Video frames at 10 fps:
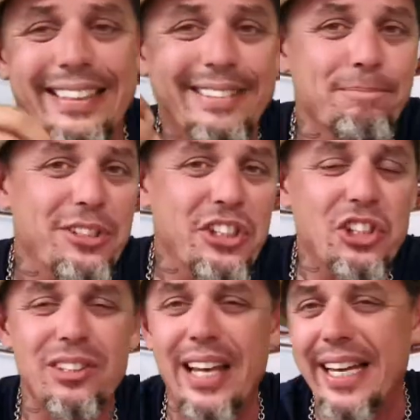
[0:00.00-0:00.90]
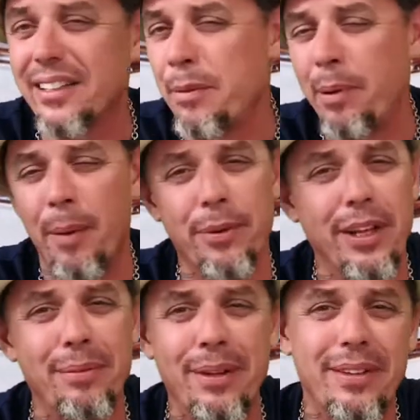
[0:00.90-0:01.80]
slightly pepper,
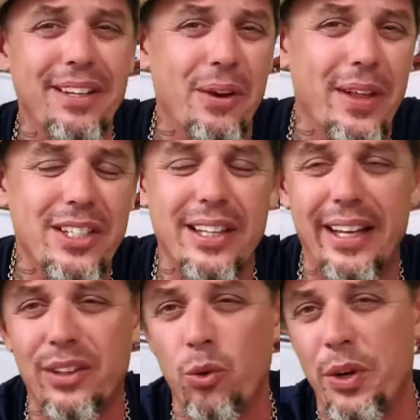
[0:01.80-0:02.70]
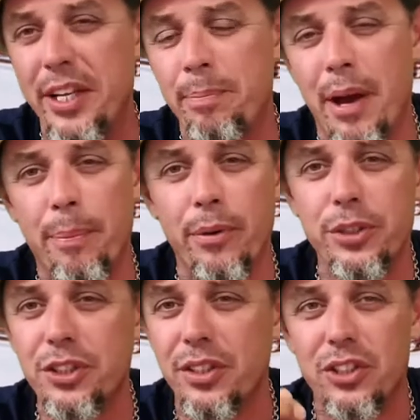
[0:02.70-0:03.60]
that's that green pepper,
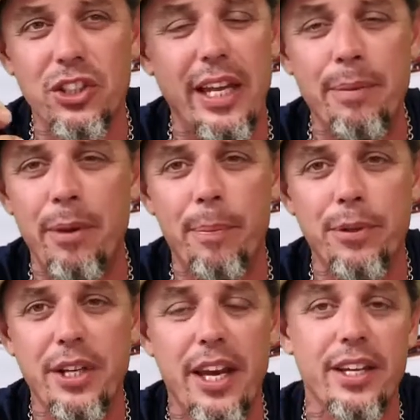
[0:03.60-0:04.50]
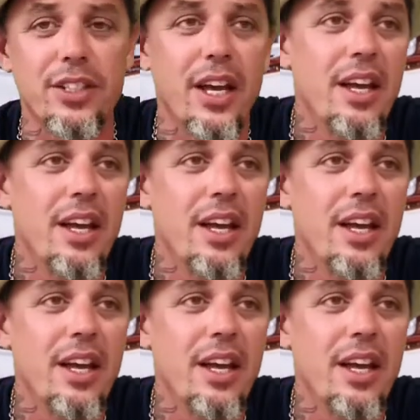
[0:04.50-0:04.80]
just a slight pepper taste.